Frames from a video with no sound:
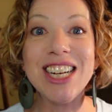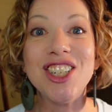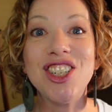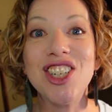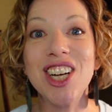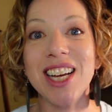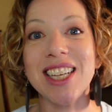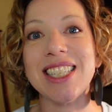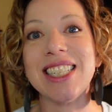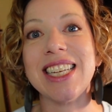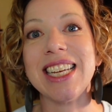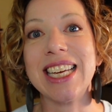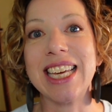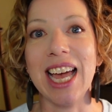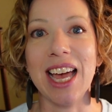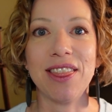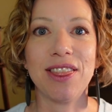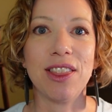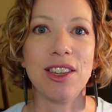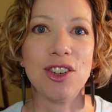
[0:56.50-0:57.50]
just to
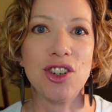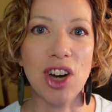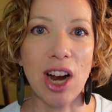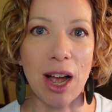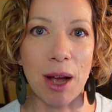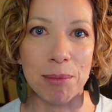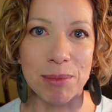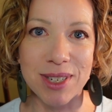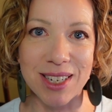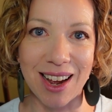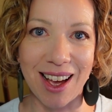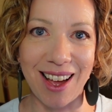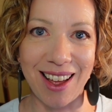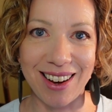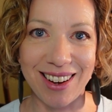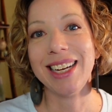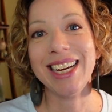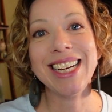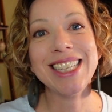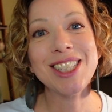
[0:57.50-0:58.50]
get the job
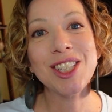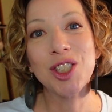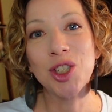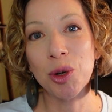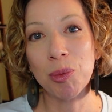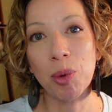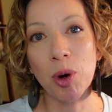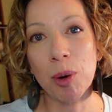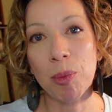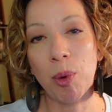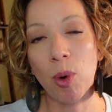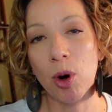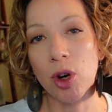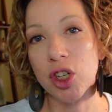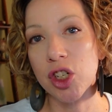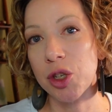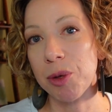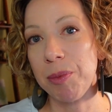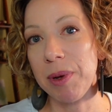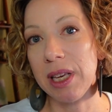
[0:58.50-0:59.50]
done. It's super
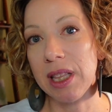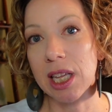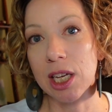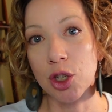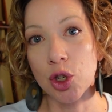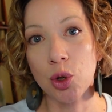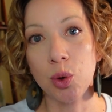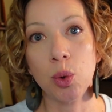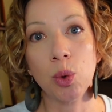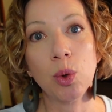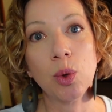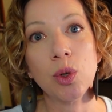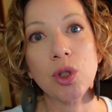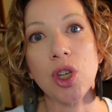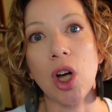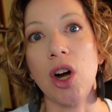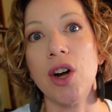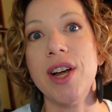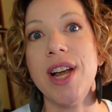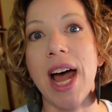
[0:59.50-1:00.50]
important to me that tools
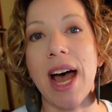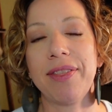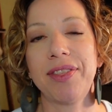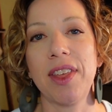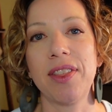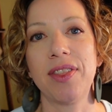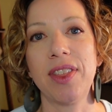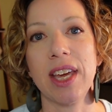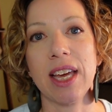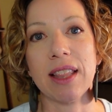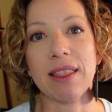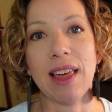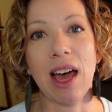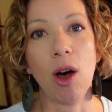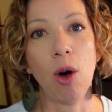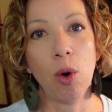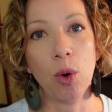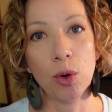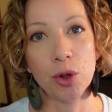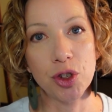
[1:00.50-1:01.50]
are not the thing that
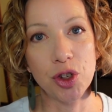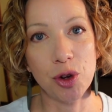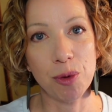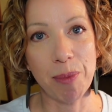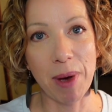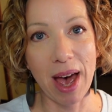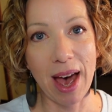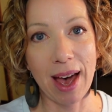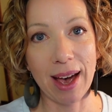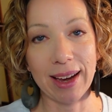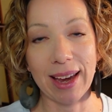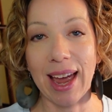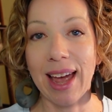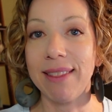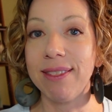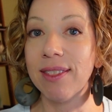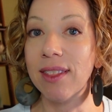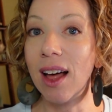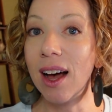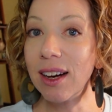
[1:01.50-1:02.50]
holds you back.
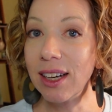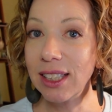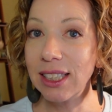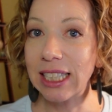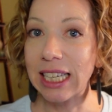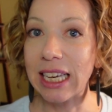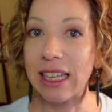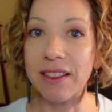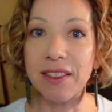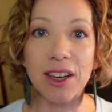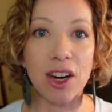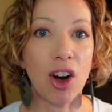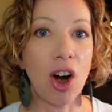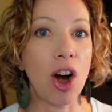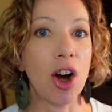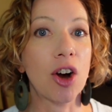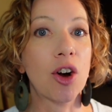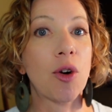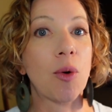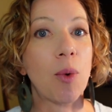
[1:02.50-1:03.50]
And luckily, there
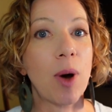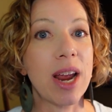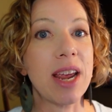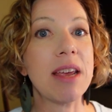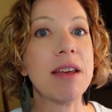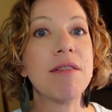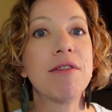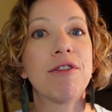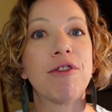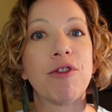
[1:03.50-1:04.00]
are great